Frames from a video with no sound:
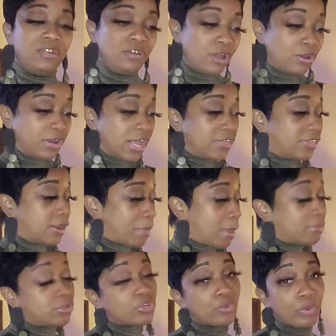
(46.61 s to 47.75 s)
You know, now that I'm
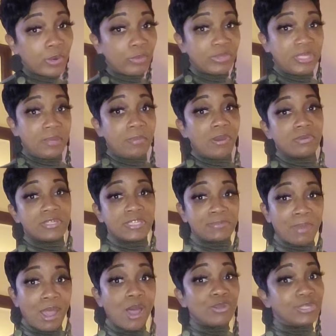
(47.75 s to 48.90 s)
able to work with them on a
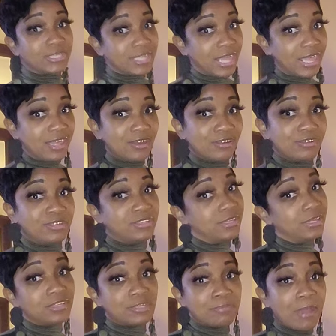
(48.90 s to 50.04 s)
small scale,
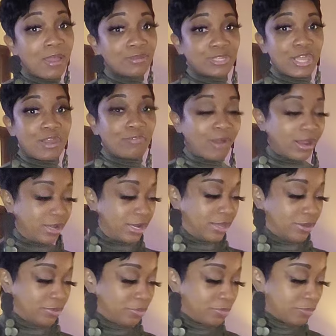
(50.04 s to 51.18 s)
still a small scale right
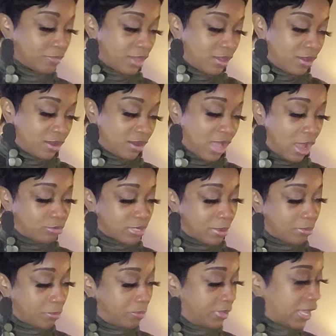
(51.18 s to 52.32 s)
now, uh, I was
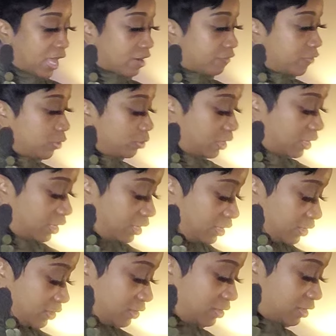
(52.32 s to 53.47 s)
able to pick out a few
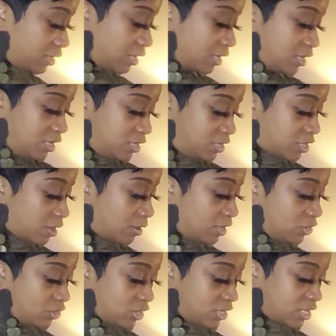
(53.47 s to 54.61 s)
things. And so
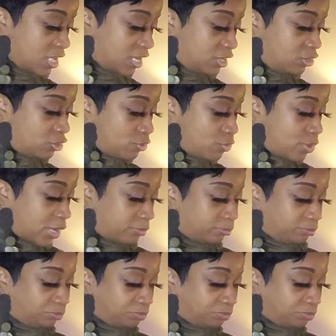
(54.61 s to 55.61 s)
let's just get into it.